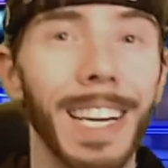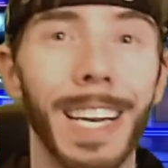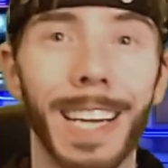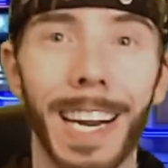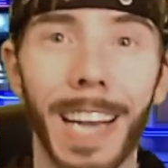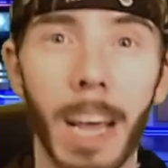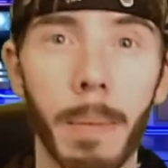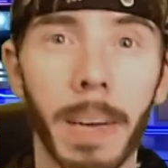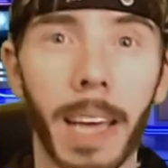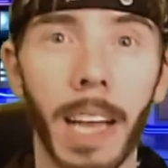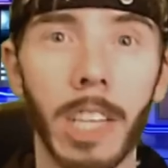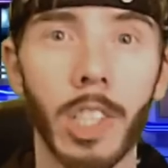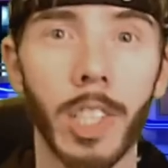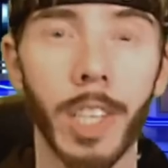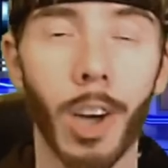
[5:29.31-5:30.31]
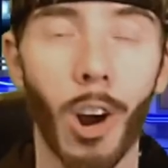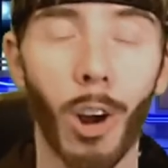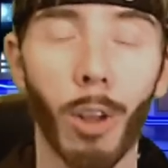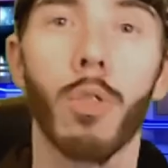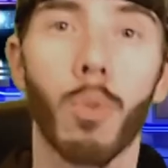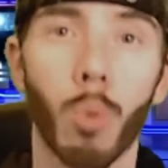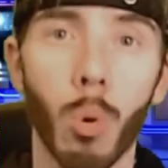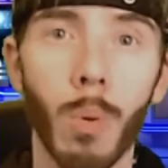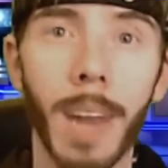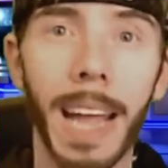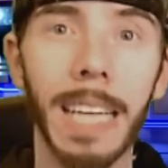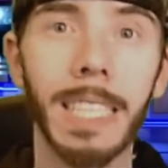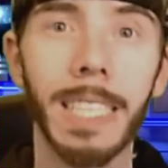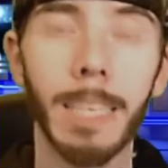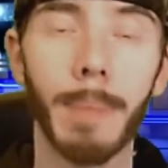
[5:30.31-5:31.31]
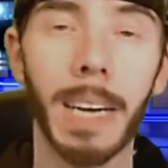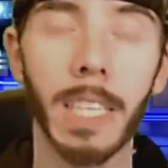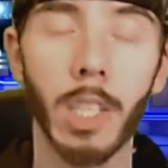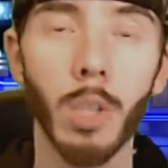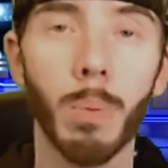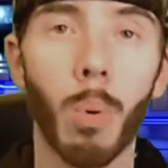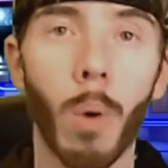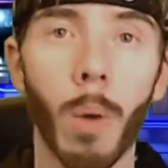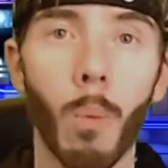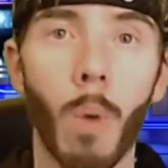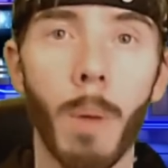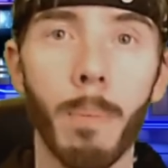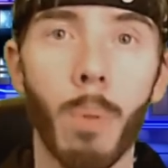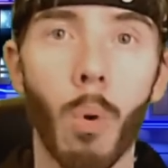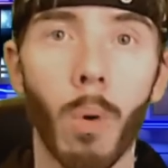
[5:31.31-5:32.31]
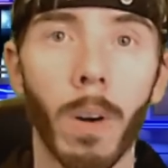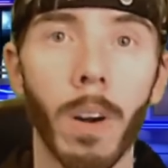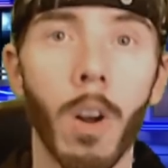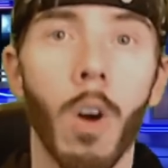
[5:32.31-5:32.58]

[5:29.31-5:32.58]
dynamic HDR through an HDMI 2.1 port